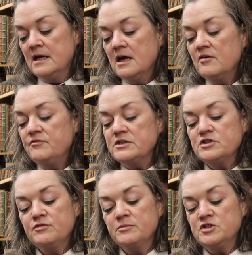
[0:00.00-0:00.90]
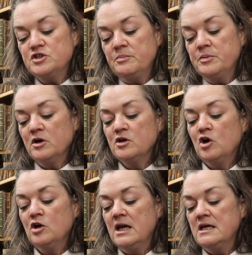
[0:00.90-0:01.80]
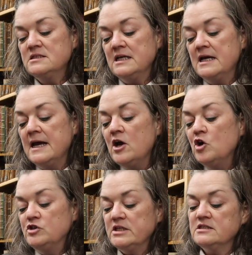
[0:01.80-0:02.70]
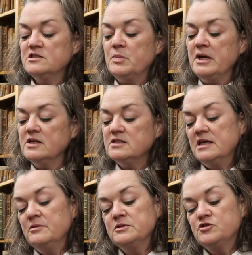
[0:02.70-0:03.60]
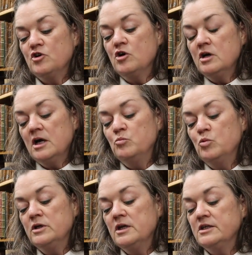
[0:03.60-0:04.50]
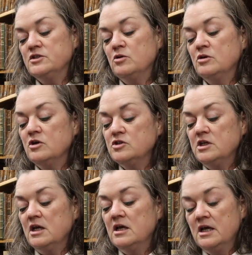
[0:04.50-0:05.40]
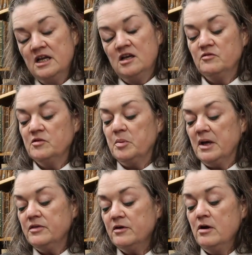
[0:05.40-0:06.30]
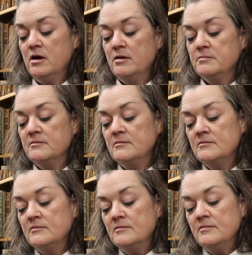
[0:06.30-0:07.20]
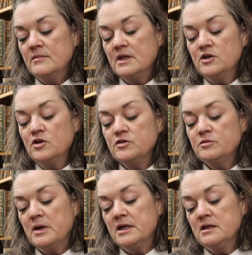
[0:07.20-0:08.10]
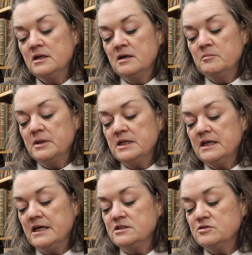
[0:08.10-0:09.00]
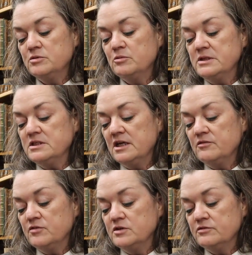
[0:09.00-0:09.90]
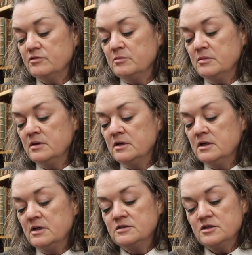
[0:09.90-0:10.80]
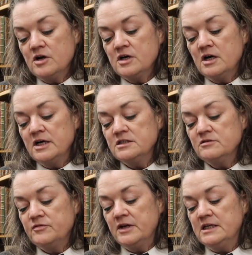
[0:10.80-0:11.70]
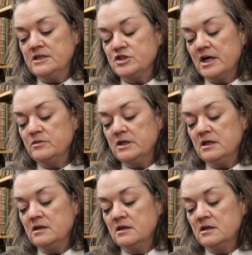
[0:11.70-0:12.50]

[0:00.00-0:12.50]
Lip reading: A fisher from the shipyard called Leslie, who didn't speak until he was drunk and one night told Kushla he'd love to bath her. Another man, middle-aged, with a whiskey in front of him. Dark-eyed, faintly jowly.